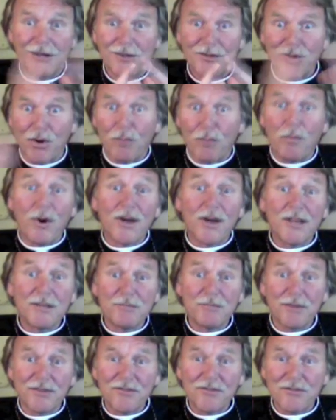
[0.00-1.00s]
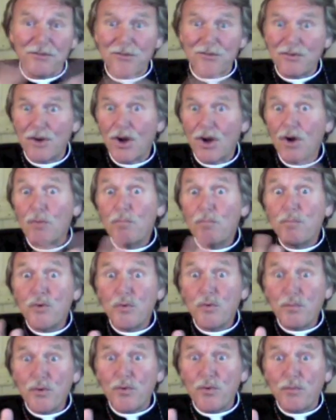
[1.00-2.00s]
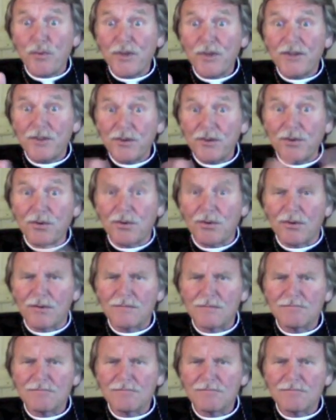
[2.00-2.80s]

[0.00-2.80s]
nobody but you. Boop boopy doo.